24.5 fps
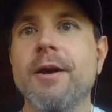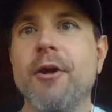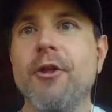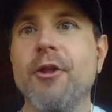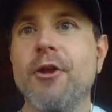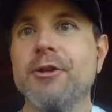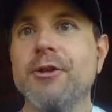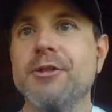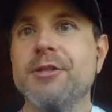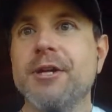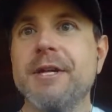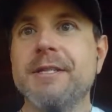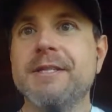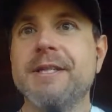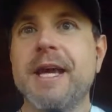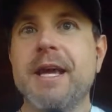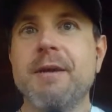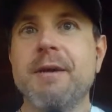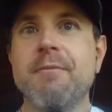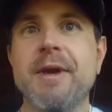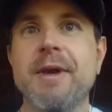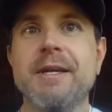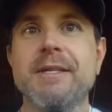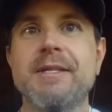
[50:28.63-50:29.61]
although it's going to
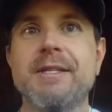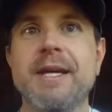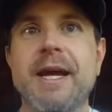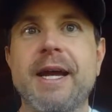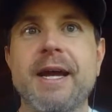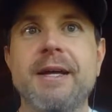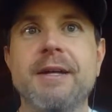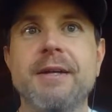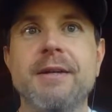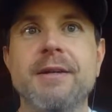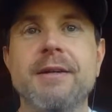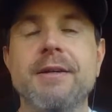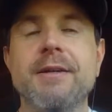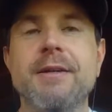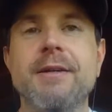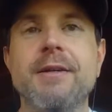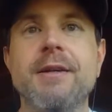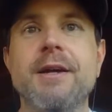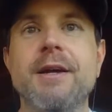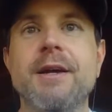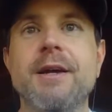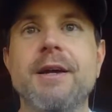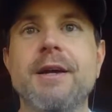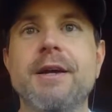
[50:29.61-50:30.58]
take me a second
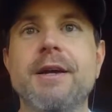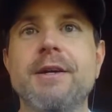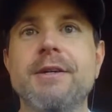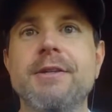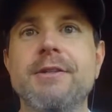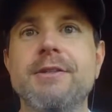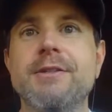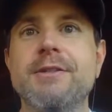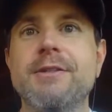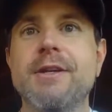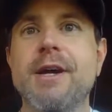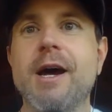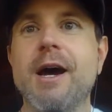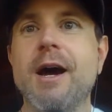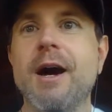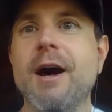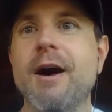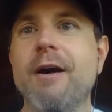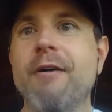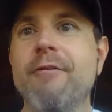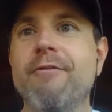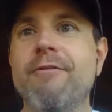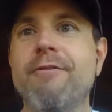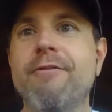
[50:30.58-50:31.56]

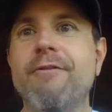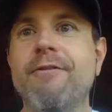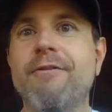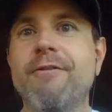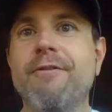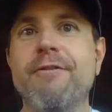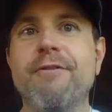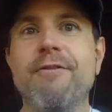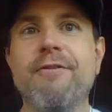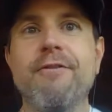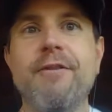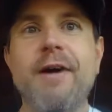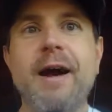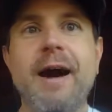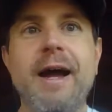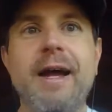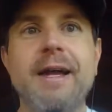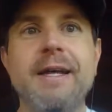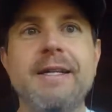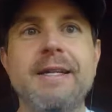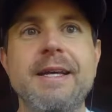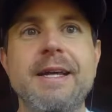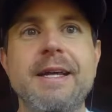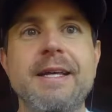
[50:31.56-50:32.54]
to
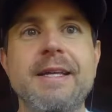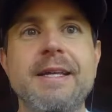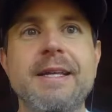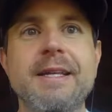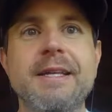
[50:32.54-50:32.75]
find it.